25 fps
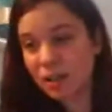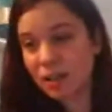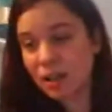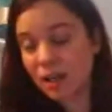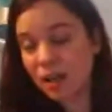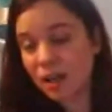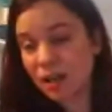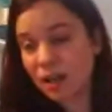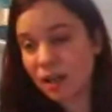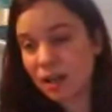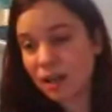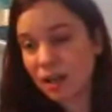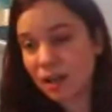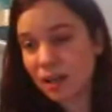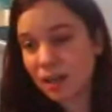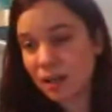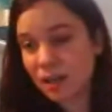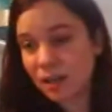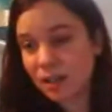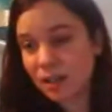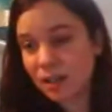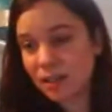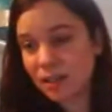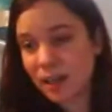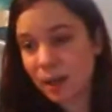
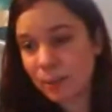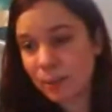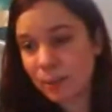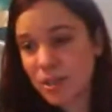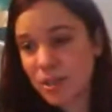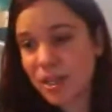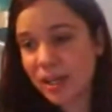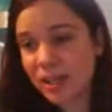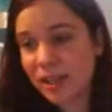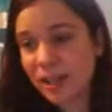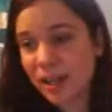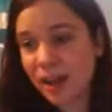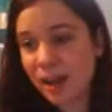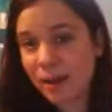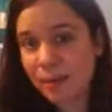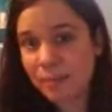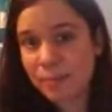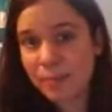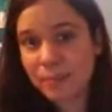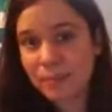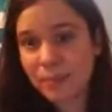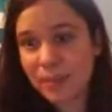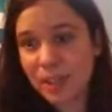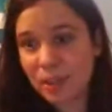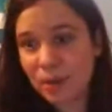that we're setting
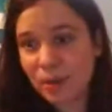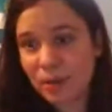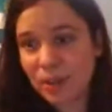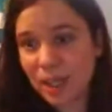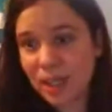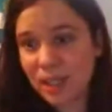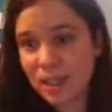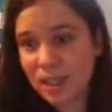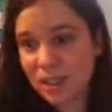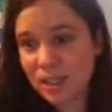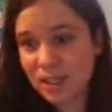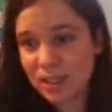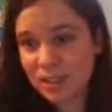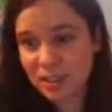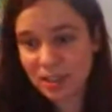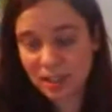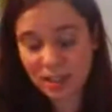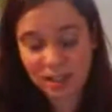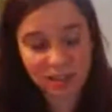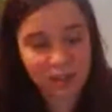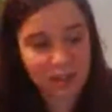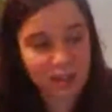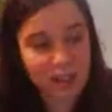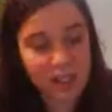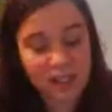up, that it is,
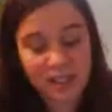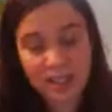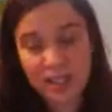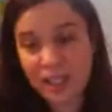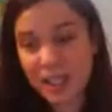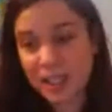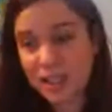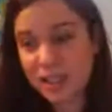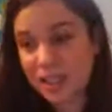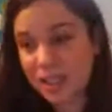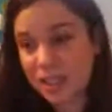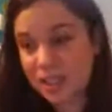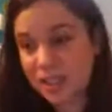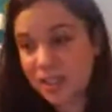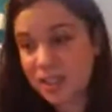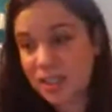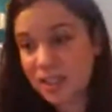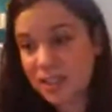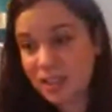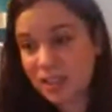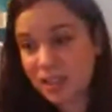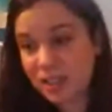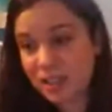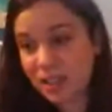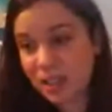and indicate that it
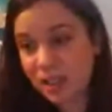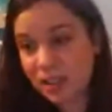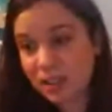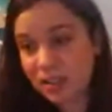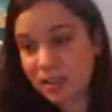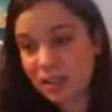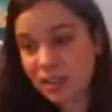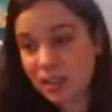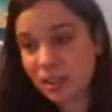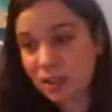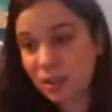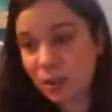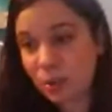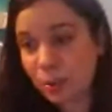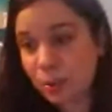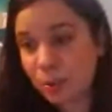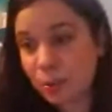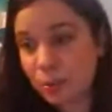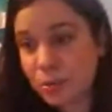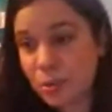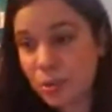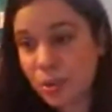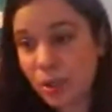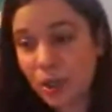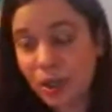is going to,
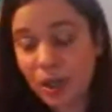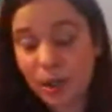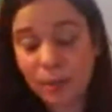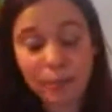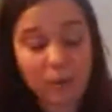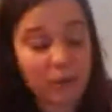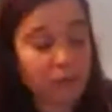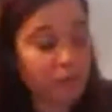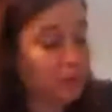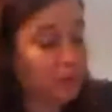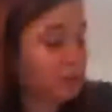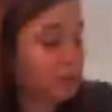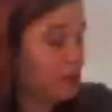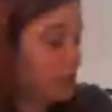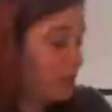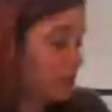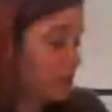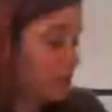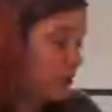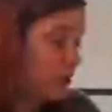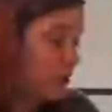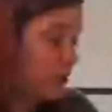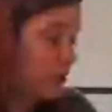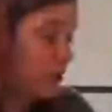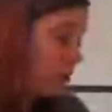start coming from
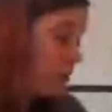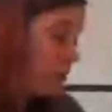here.